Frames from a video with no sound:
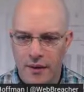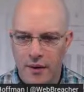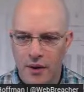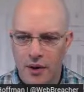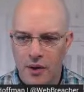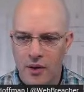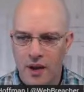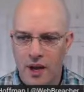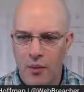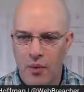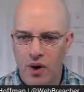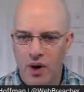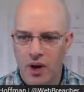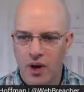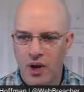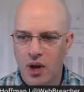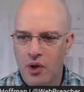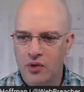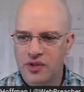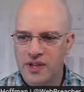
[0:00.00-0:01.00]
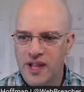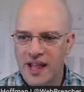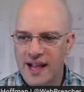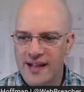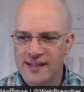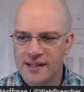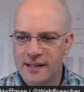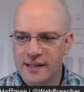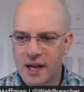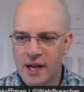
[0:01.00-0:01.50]
Okay, we're going to go to that
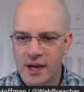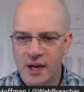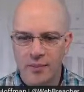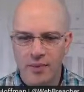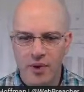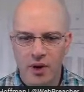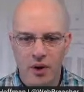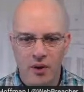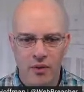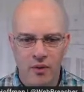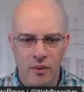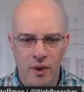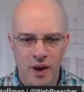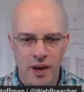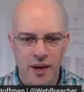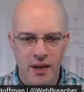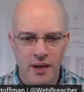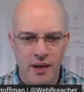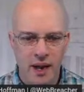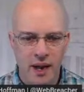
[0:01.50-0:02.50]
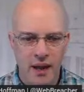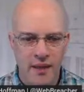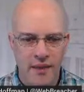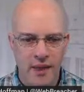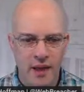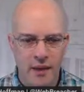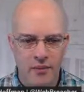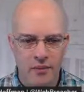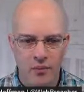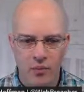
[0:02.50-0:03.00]
sign up here on the right, and
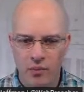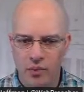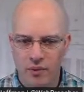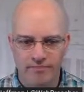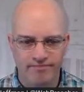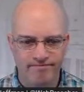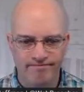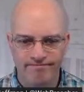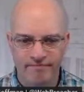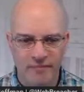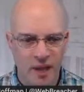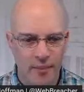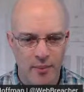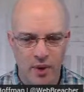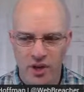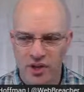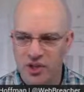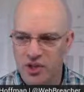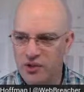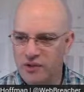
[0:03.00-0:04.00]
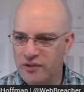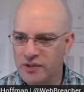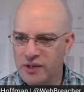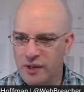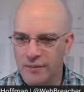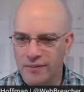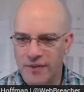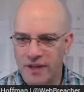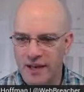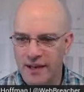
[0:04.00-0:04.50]
then I'm going to choose
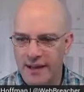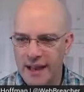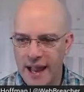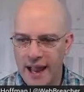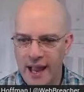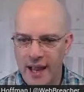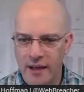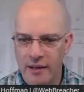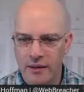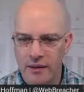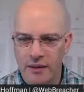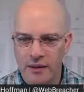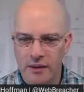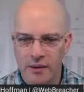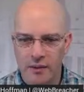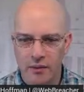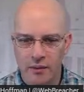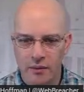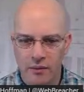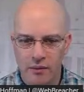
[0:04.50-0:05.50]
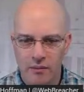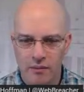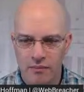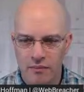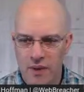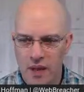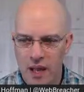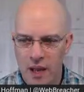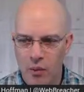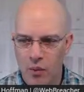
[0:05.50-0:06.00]
something, and
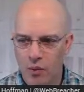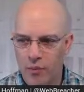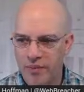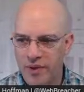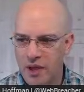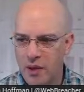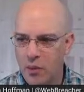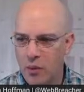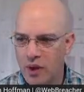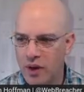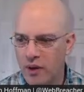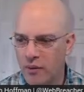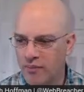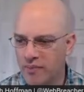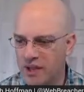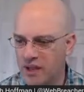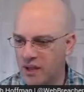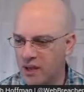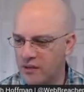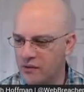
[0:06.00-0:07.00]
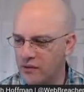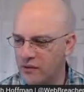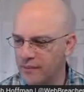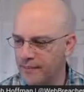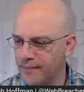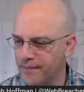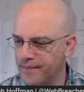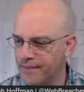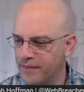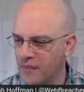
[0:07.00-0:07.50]
it will be what it be.
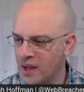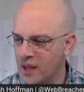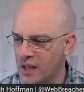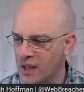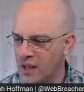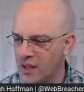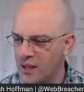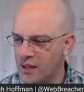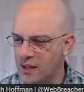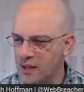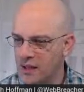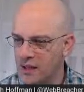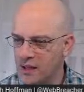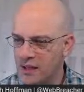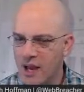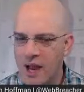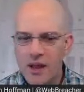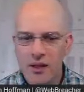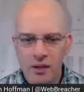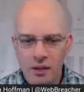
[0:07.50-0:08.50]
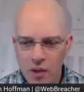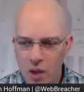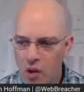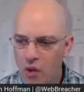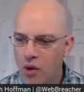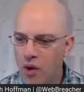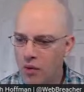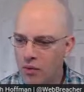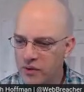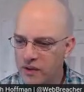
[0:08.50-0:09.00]
Yeah, the
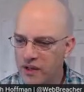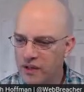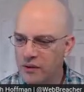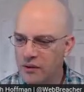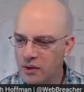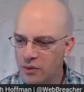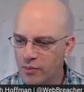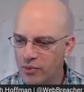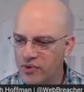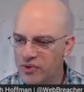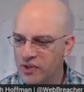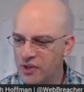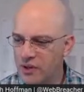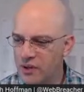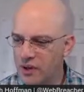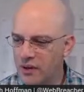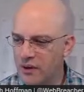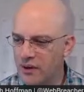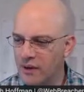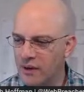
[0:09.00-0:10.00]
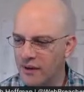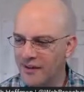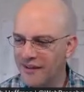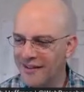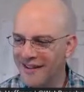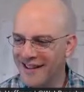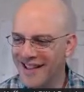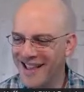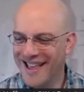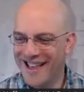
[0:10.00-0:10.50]
logo did look Brazilian.
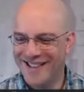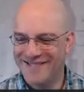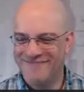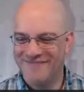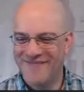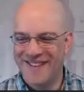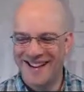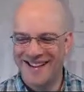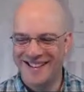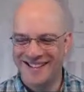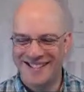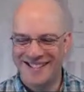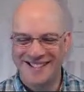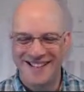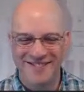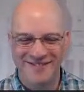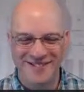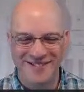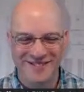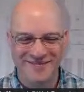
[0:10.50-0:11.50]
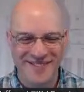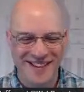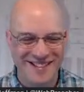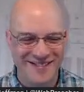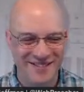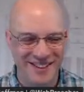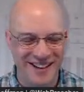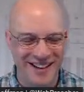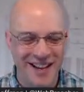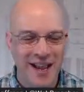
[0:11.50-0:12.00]
Micah, share
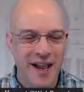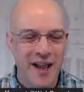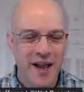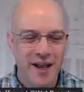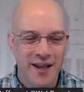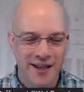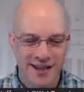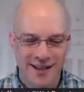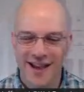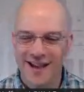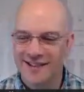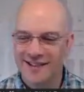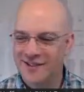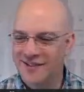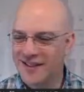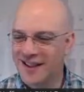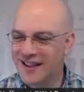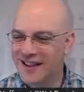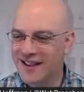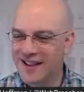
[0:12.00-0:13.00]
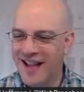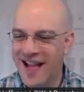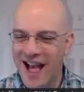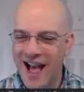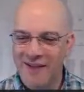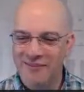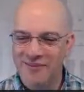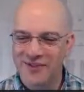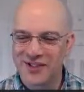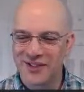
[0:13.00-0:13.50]
responsibility. Yes,
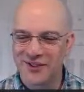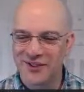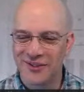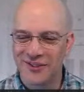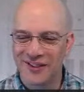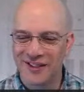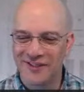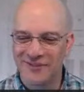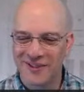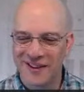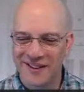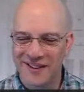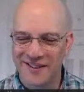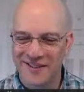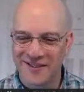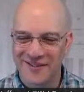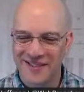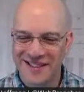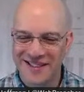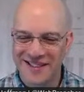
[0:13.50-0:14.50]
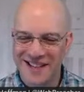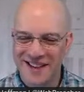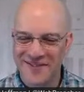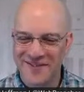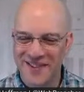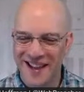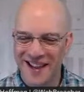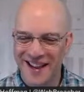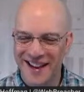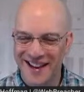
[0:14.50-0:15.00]
absolutely. Reset
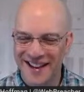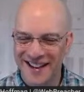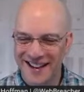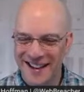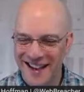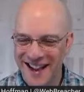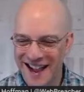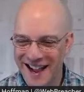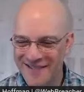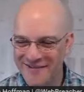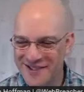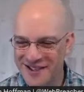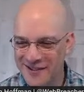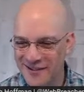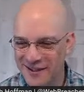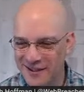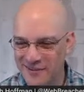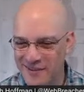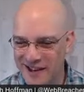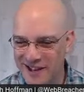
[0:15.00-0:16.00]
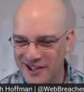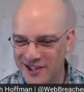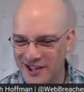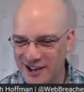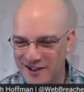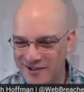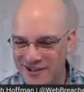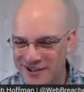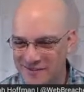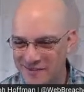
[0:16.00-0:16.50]
flag. Absolutely, my shared
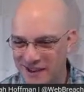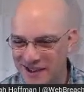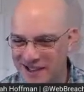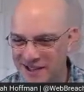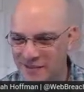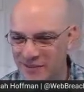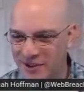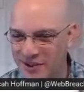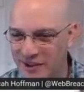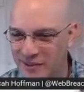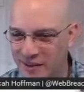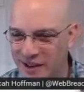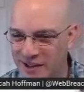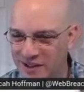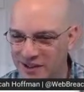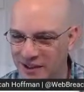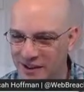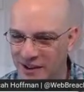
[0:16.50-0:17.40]
responsibility module.